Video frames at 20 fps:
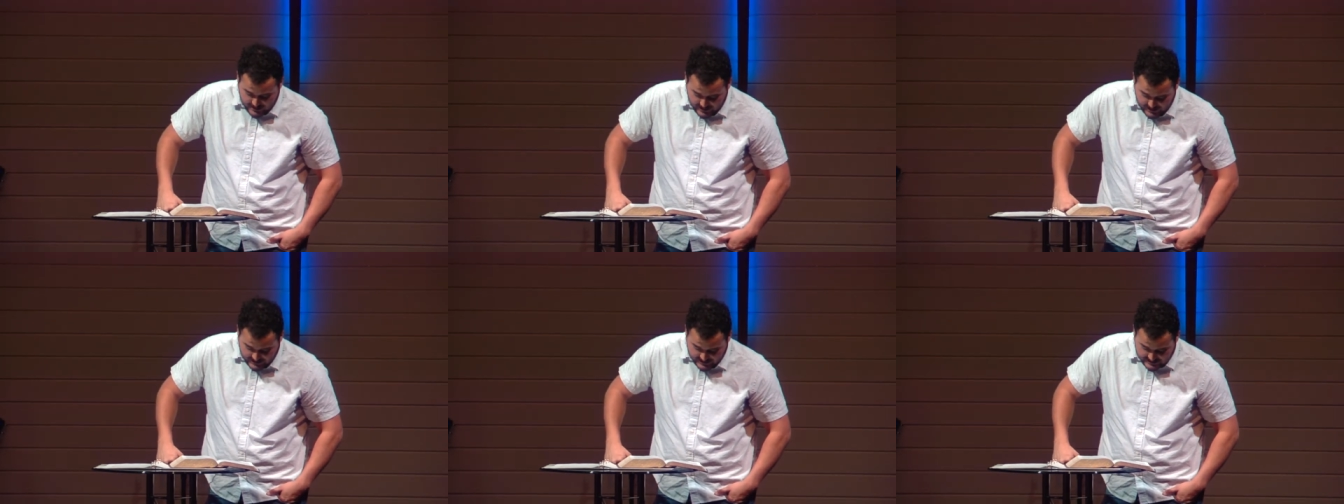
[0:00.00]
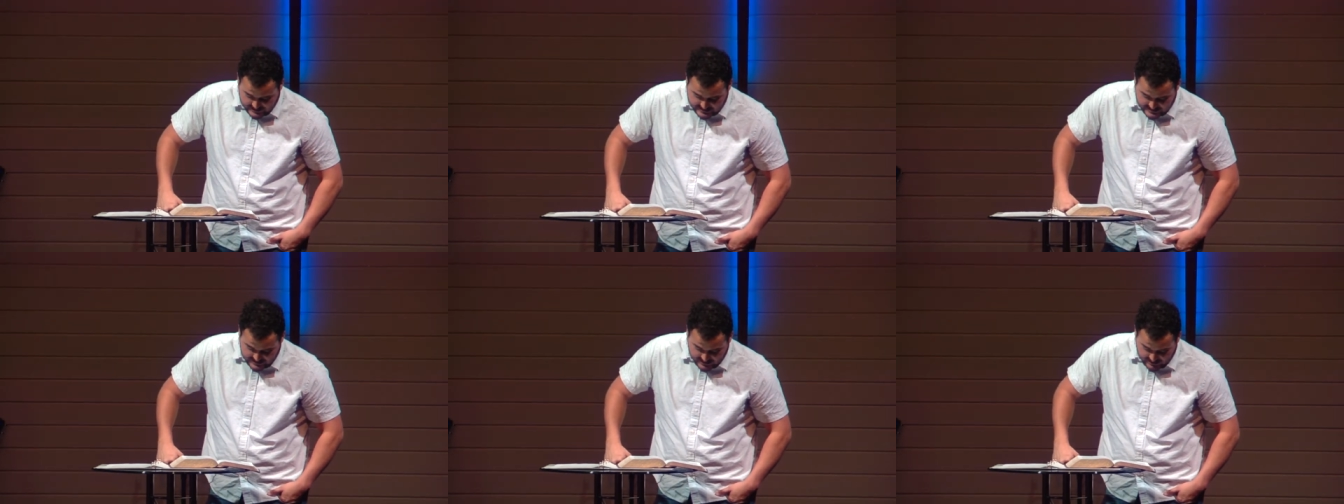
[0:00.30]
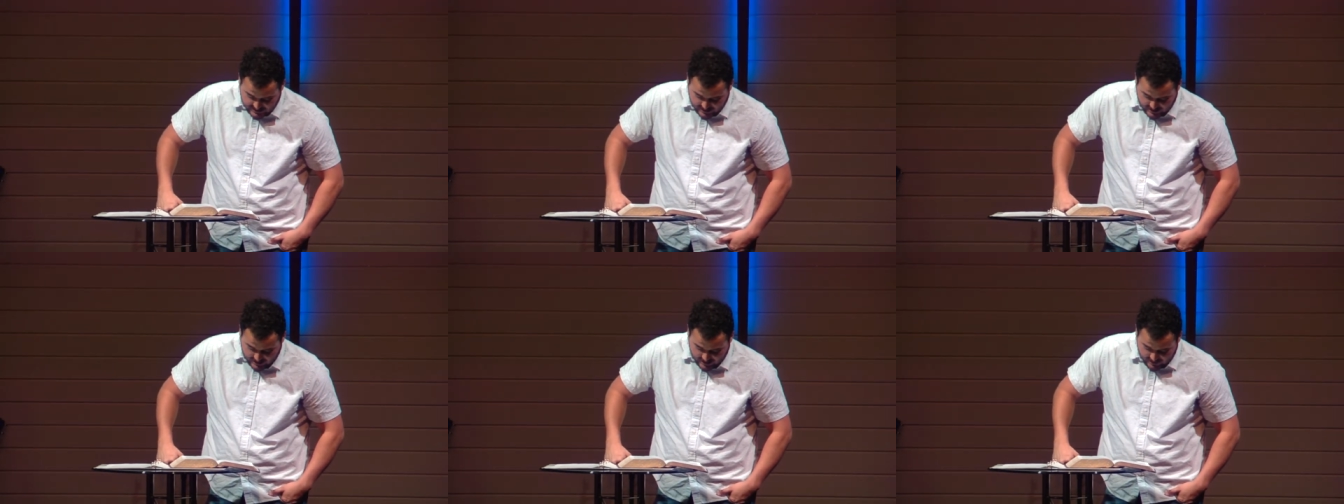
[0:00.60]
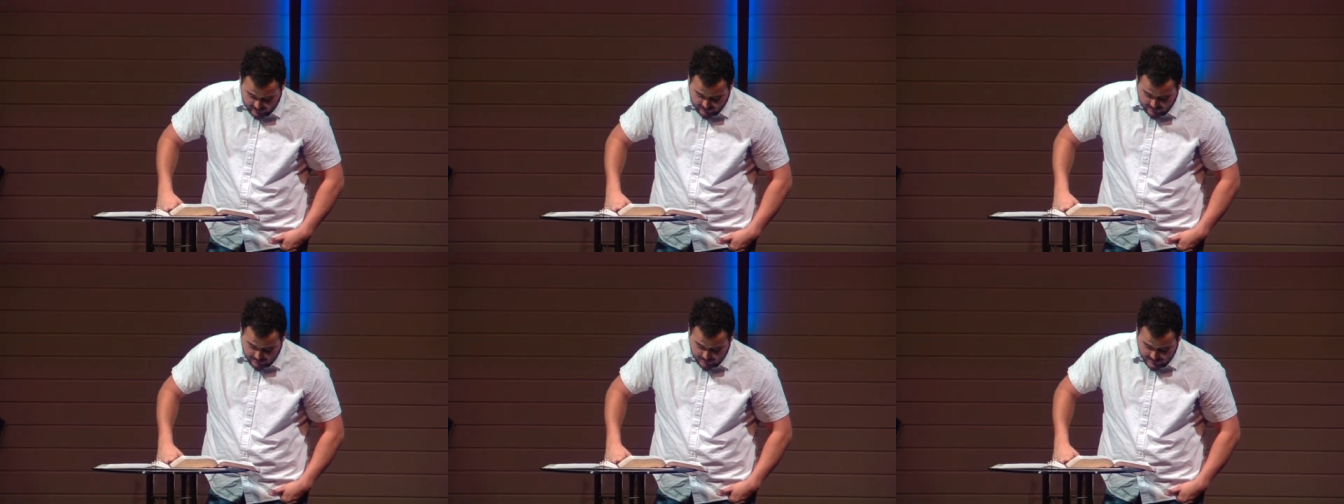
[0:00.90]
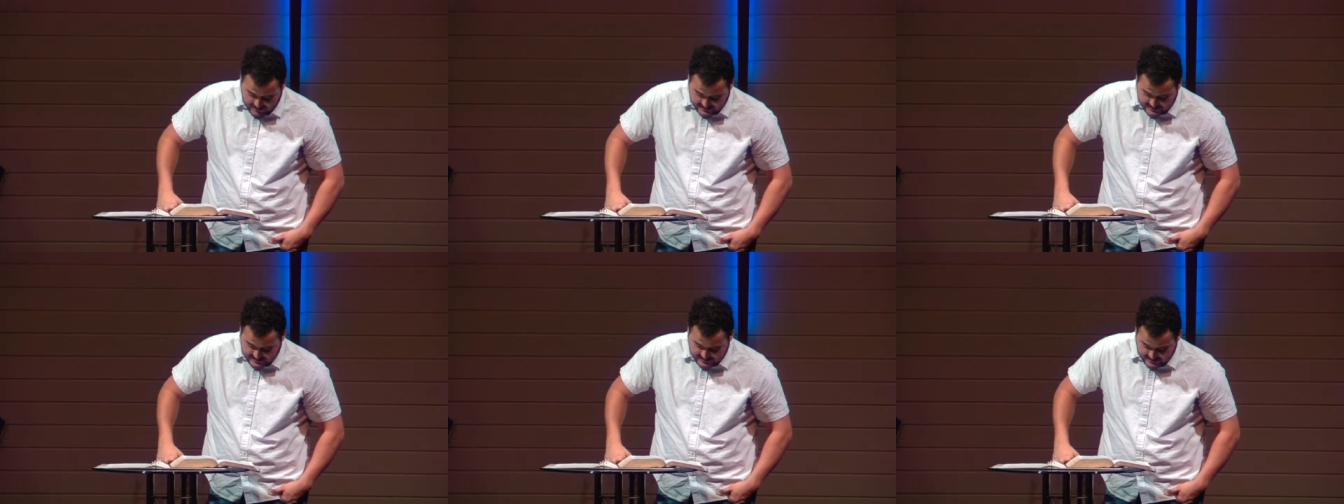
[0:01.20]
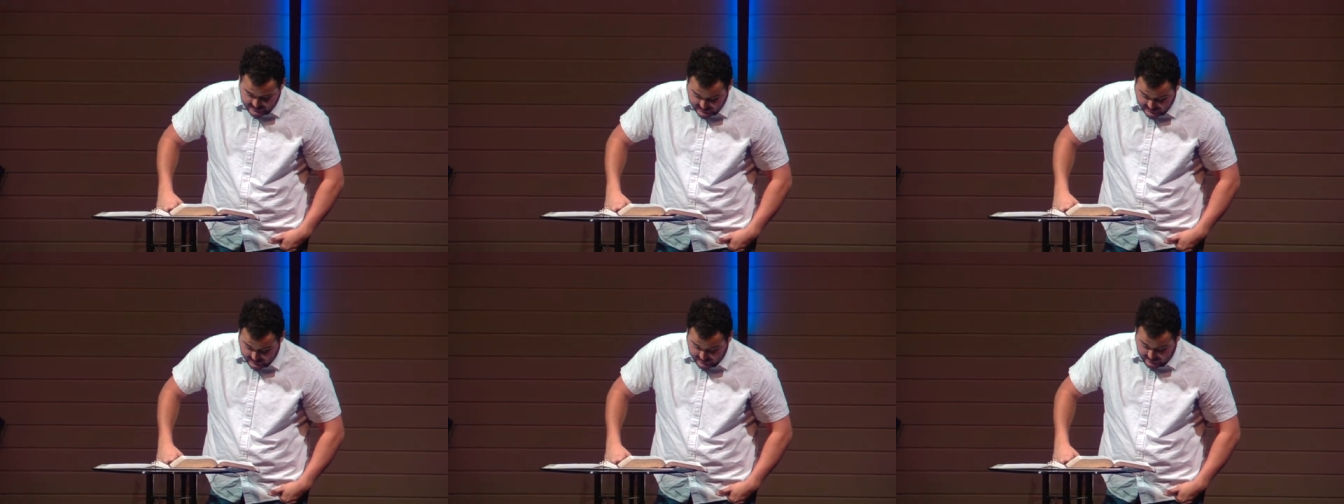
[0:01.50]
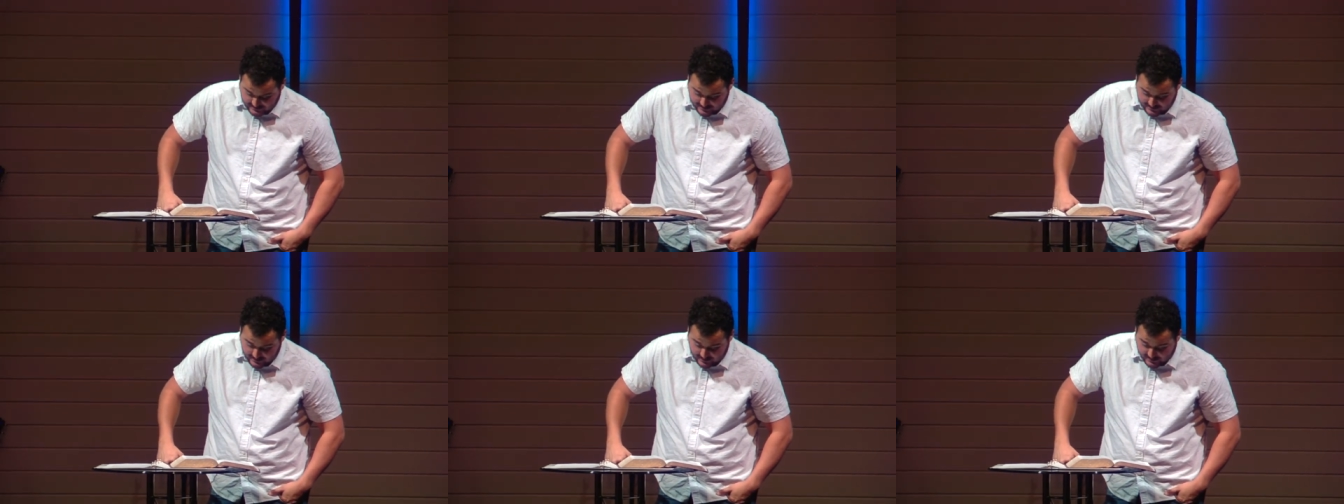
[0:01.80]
and the son of Mattaniah,